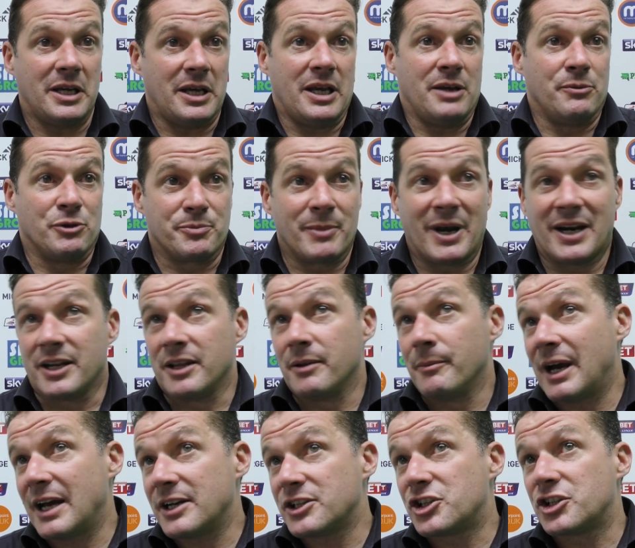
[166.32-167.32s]
He was man of the
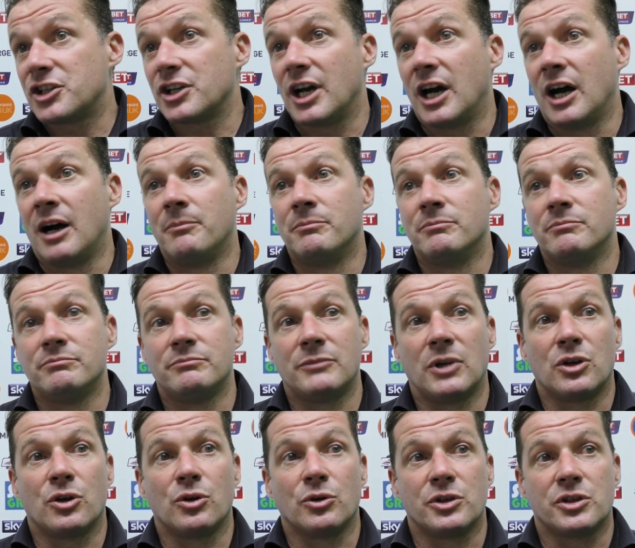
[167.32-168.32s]
match, um,
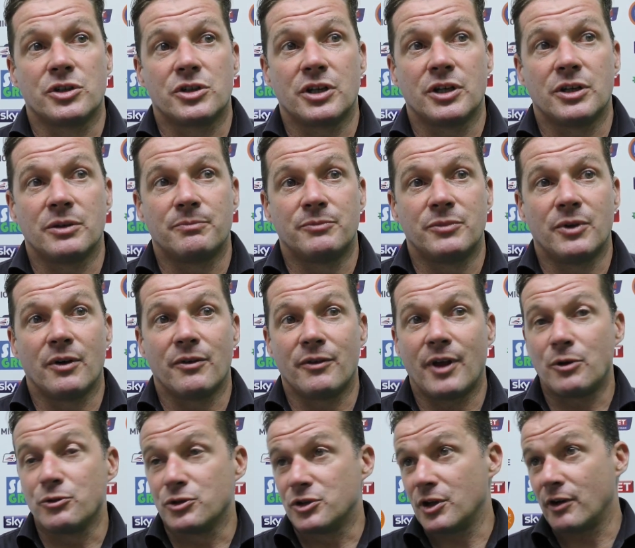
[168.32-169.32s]
according to
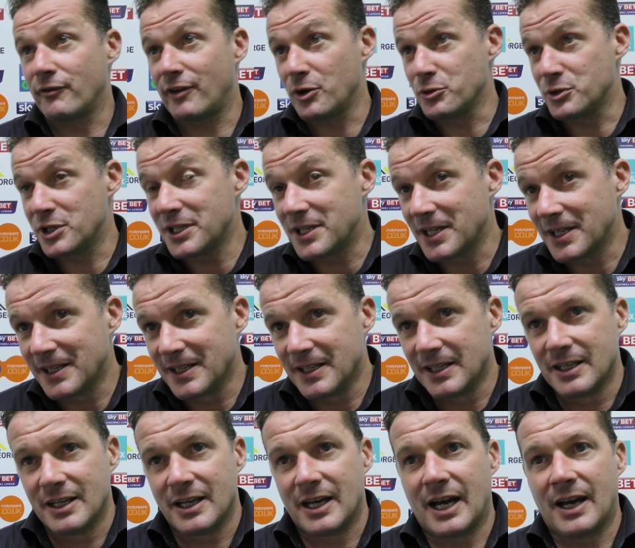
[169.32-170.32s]
those that voted,
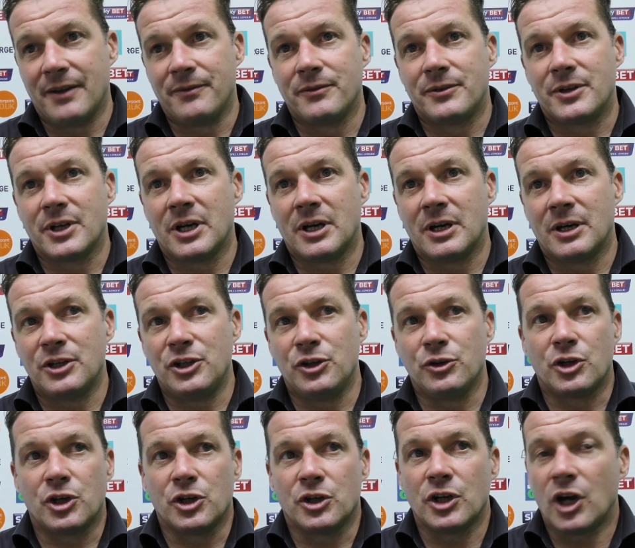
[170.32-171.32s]
and uh, you
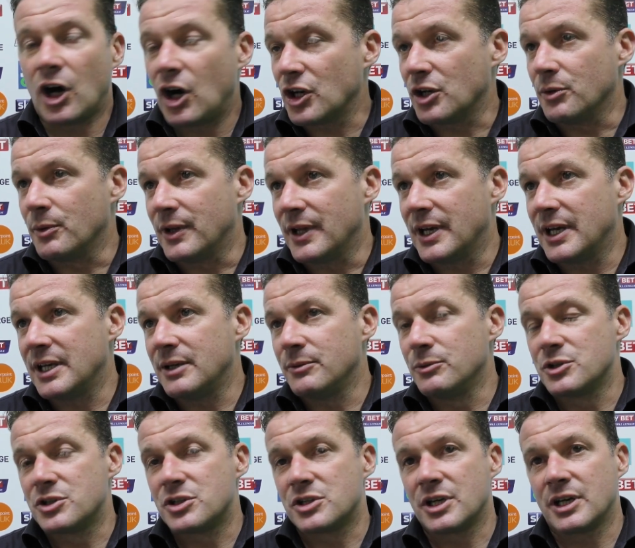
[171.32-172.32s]
couldn't argue with it. He
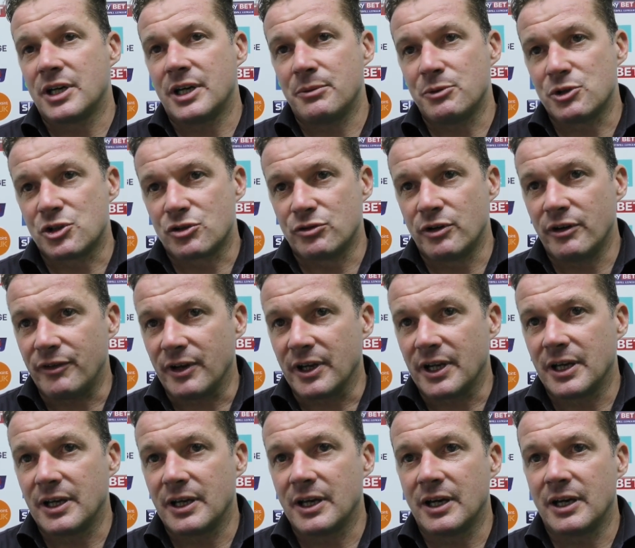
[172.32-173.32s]
was uh, he was
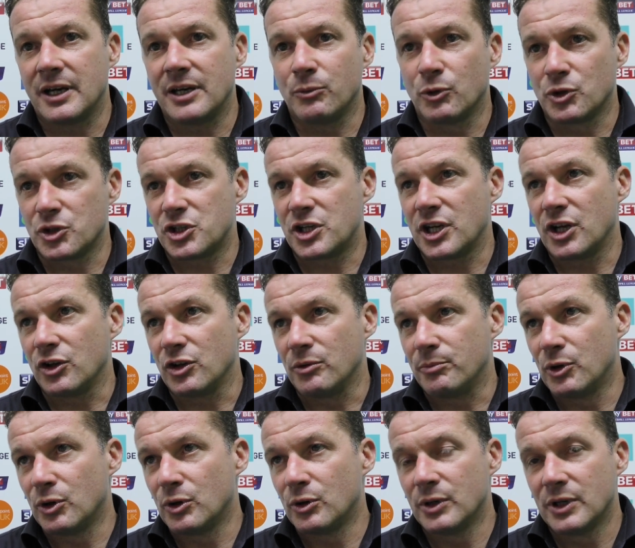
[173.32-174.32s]
terrific. Uh, he wants to get on the
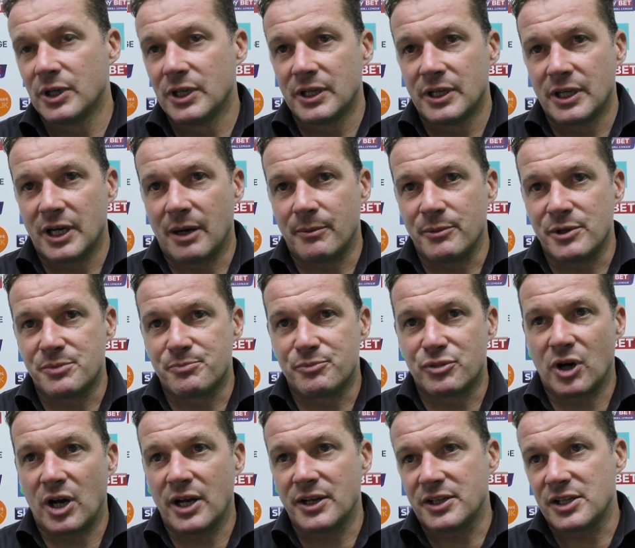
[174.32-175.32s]
ball. Um, he's
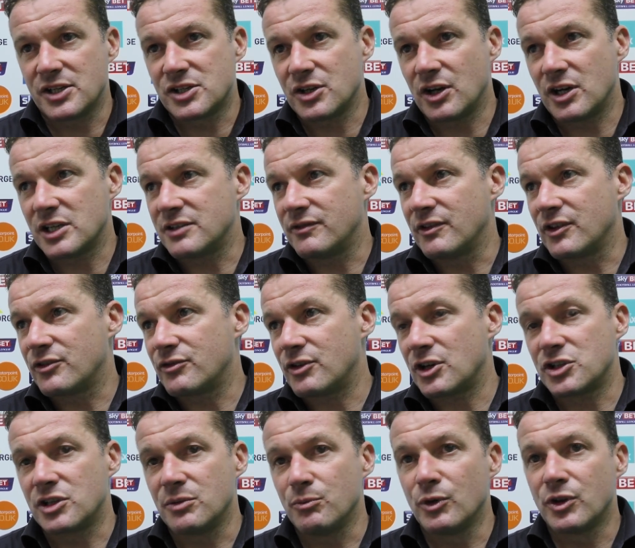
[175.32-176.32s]
bright and decisive and
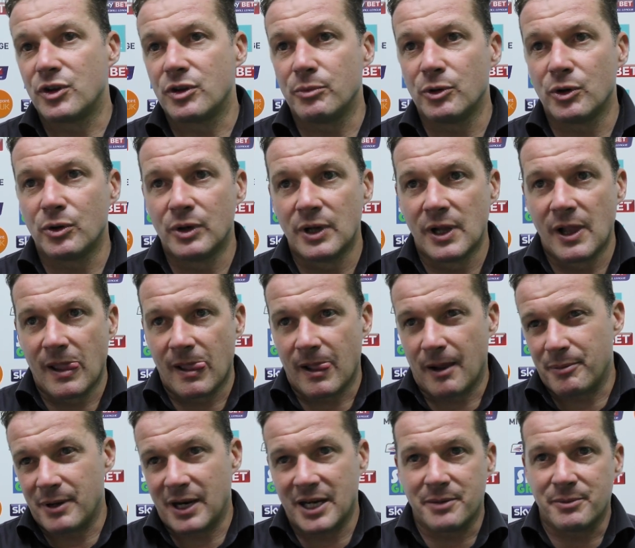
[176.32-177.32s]
thrusting with the ball. I
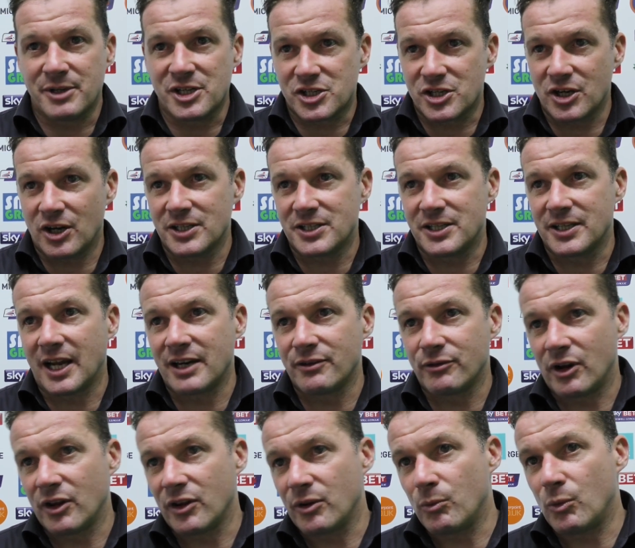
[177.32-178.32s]
played him inside today
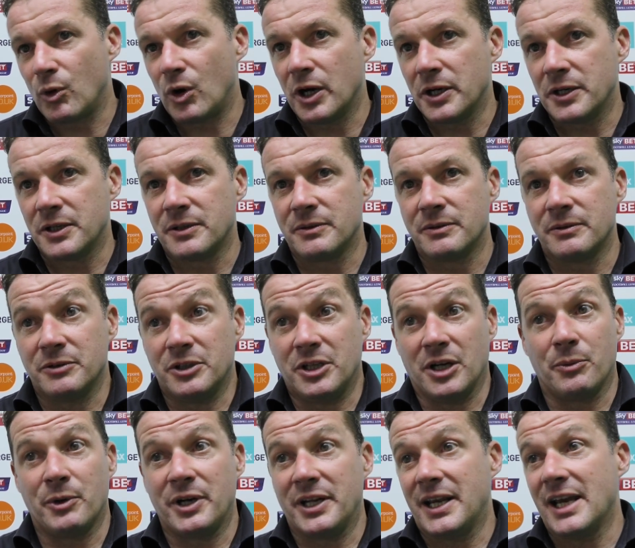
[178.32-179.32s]
rather than wide, and you know,
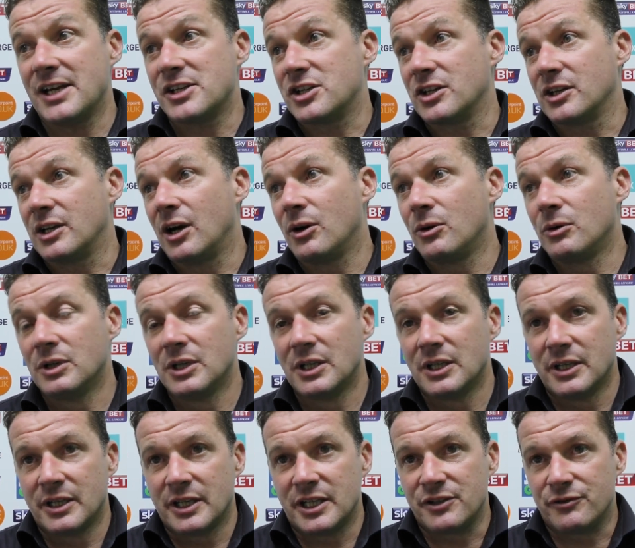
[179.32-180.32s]
when he gets at goal,
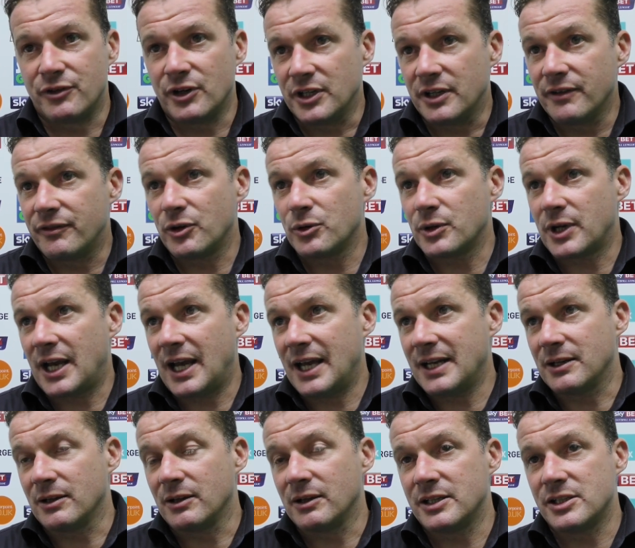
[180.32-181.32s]
he's very difficult to handle.